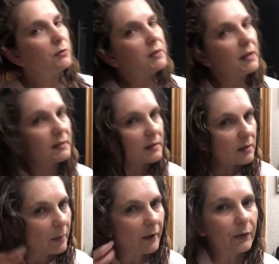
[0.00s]
this is
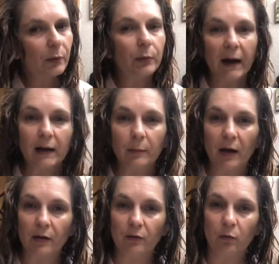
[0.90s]
about the right
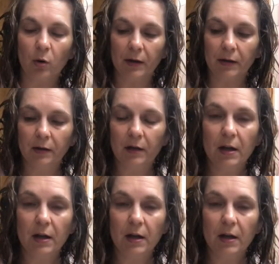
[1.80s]
amount of water.